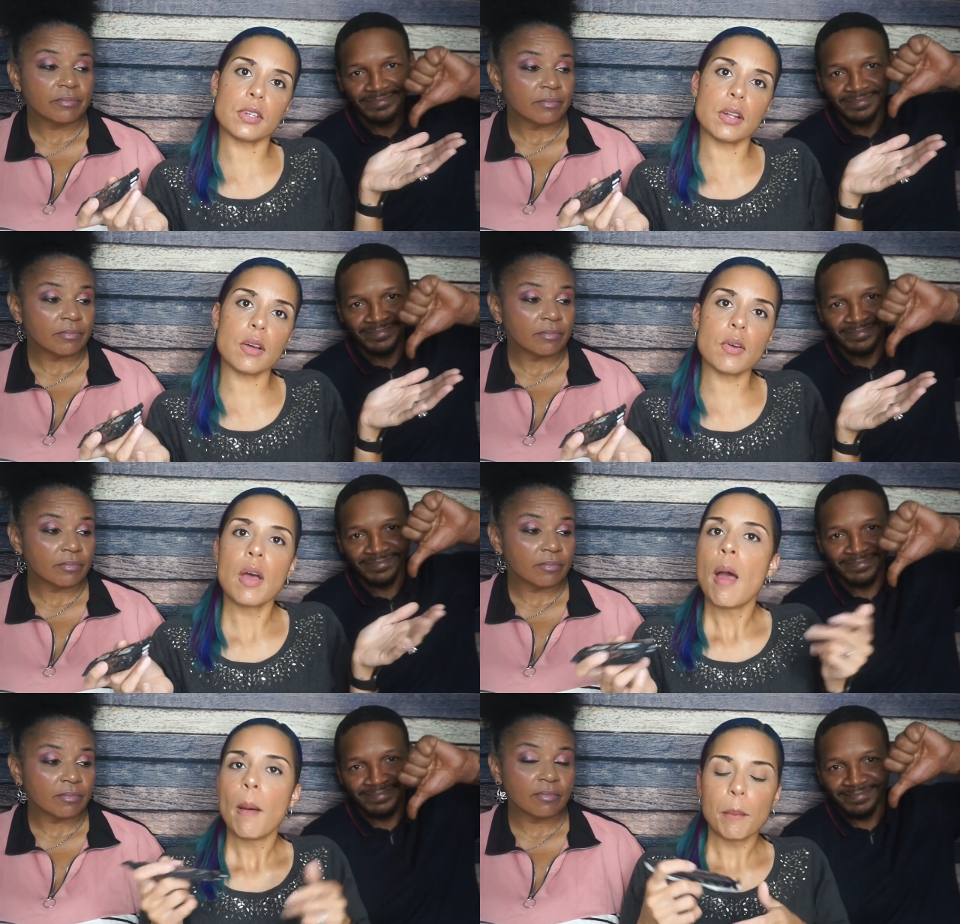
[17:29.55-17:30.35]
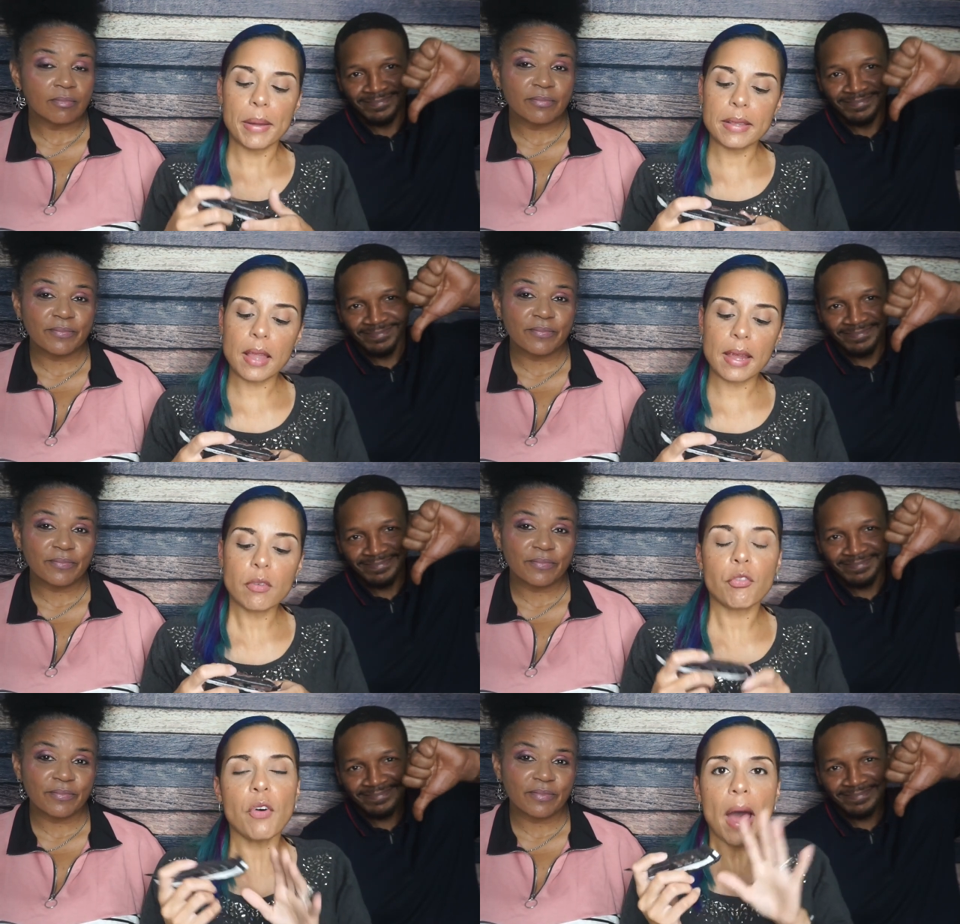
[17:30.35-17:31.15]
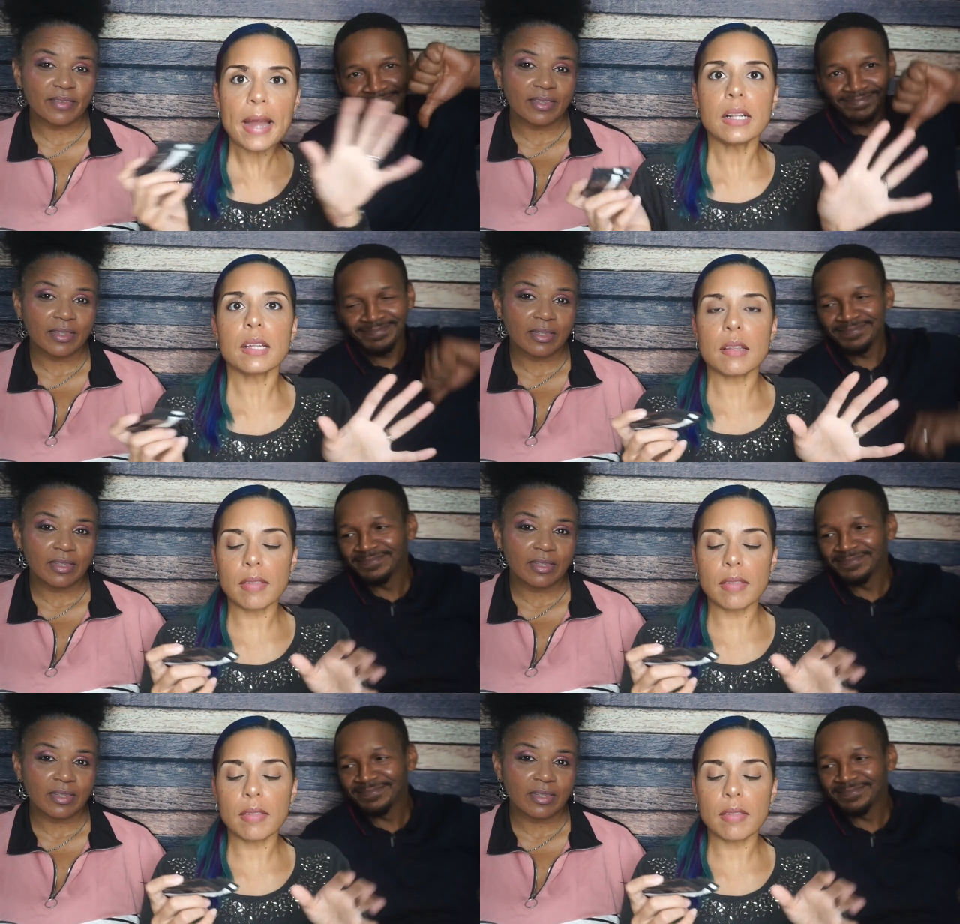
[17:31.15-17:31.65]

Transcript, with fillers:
Speaker 1: You know. But like finally,